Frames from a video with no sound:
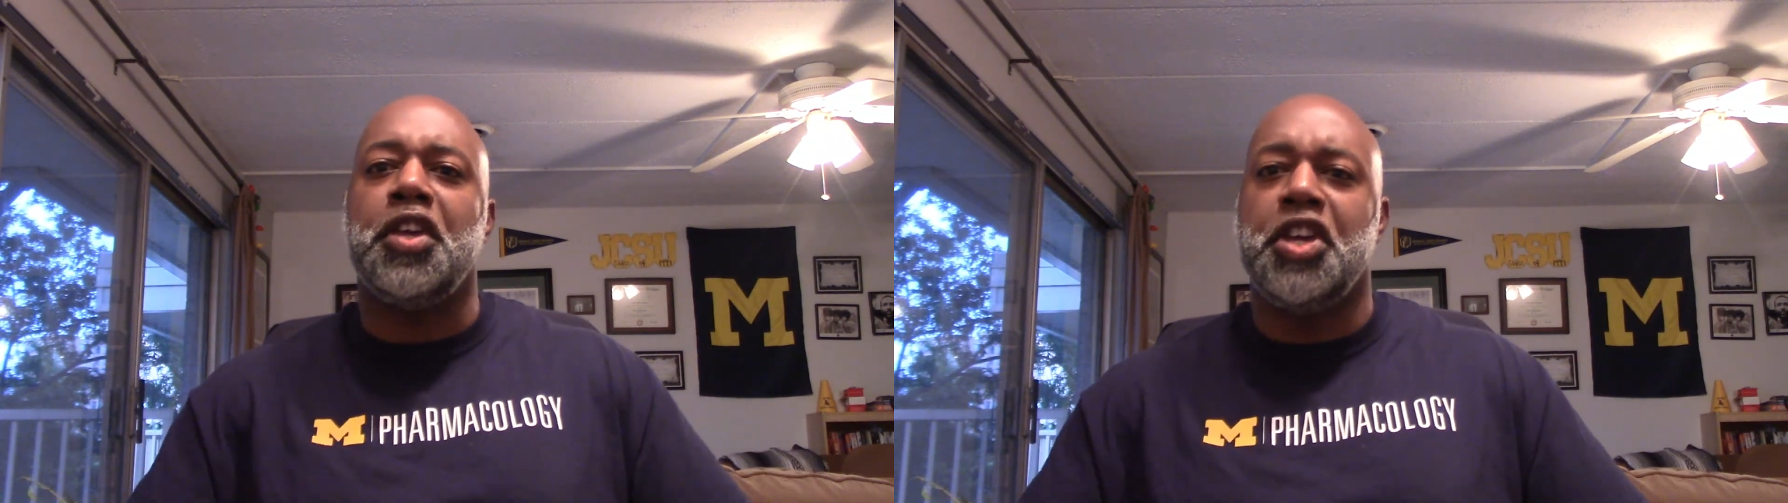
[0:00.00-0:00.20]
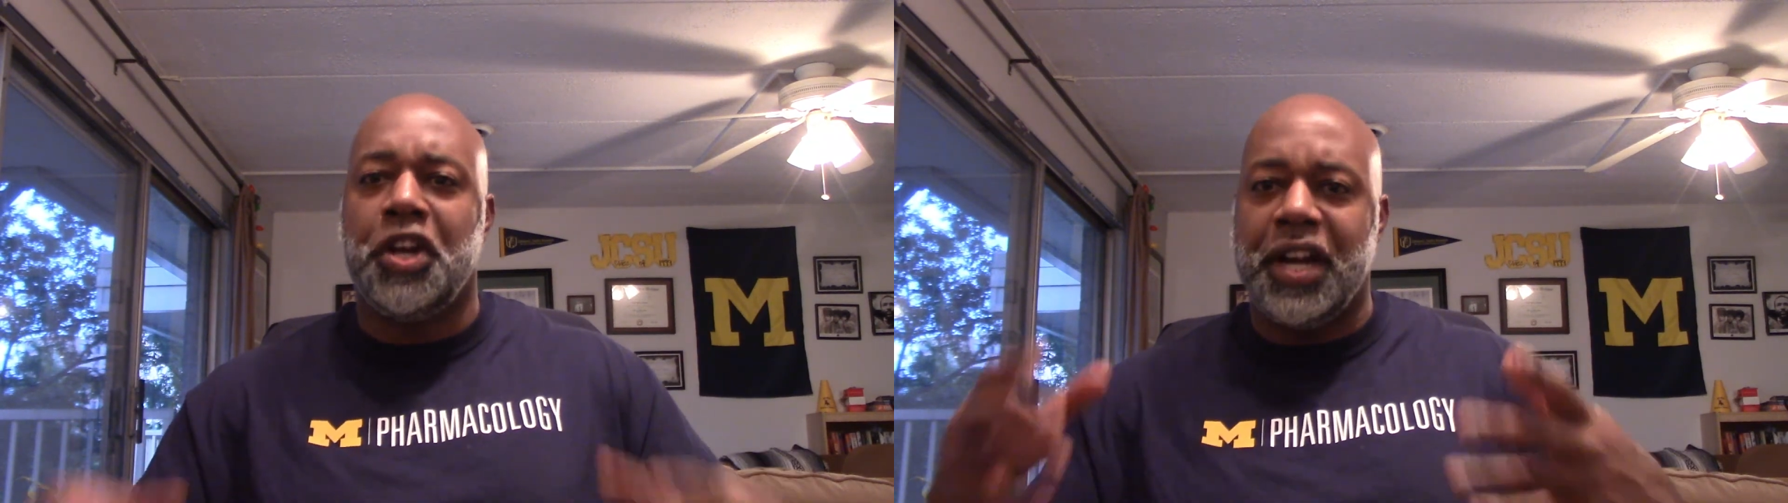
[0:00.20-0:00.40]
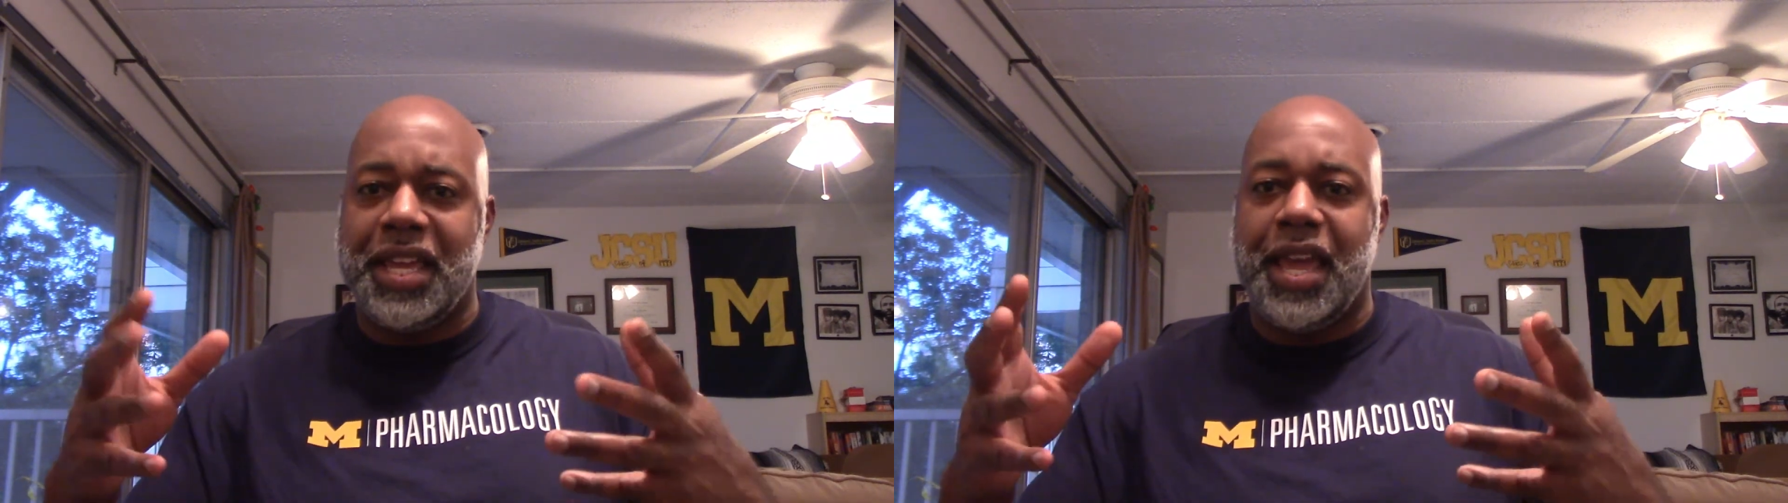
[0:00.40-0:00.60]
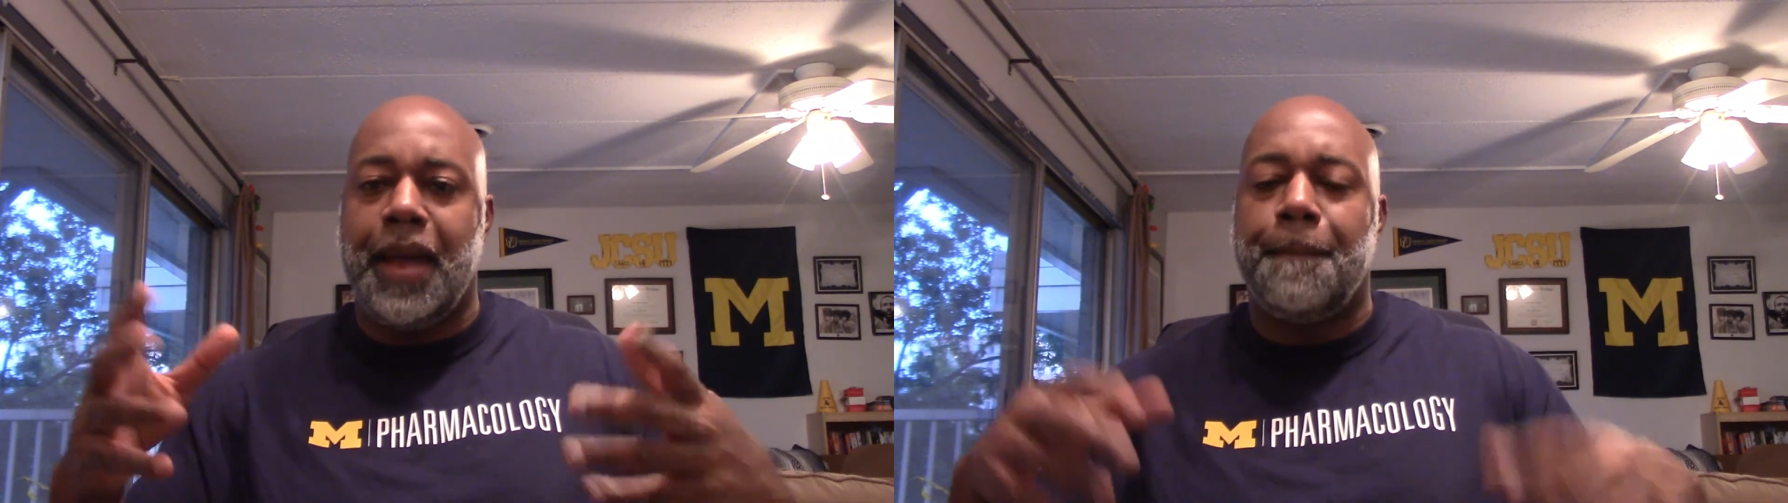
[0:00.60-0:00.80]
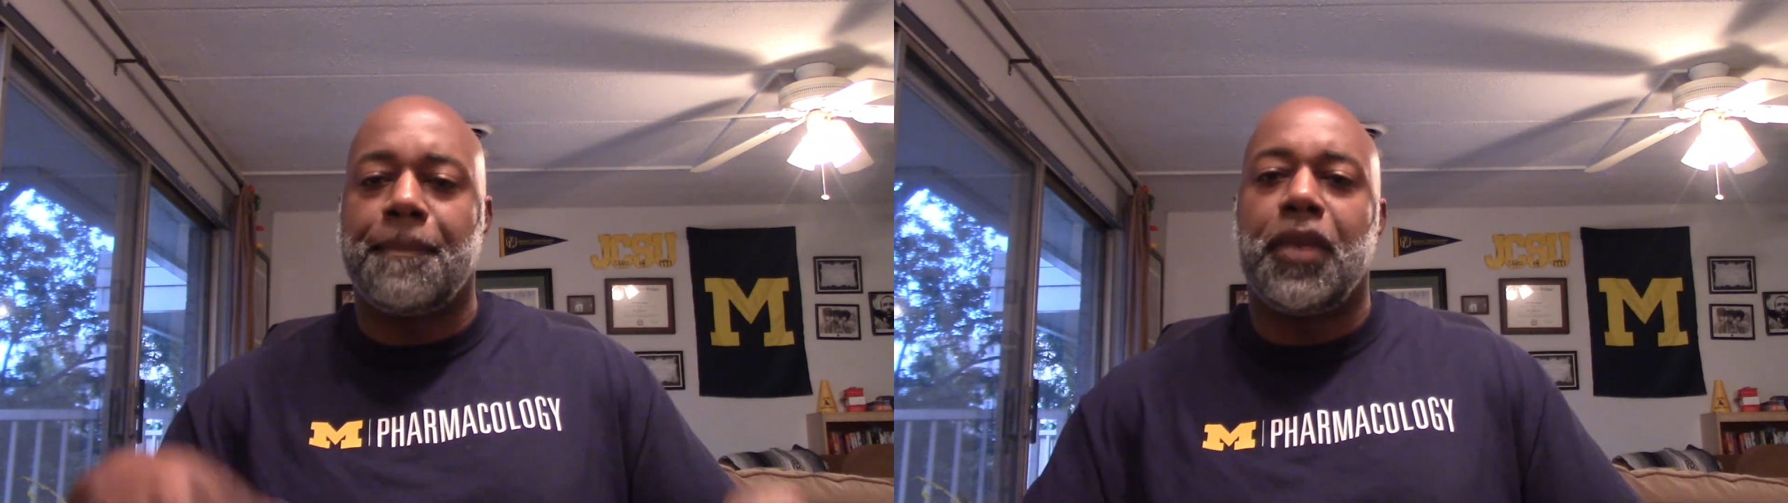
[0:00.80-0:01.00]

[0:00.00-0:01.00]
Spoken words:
you're going to get.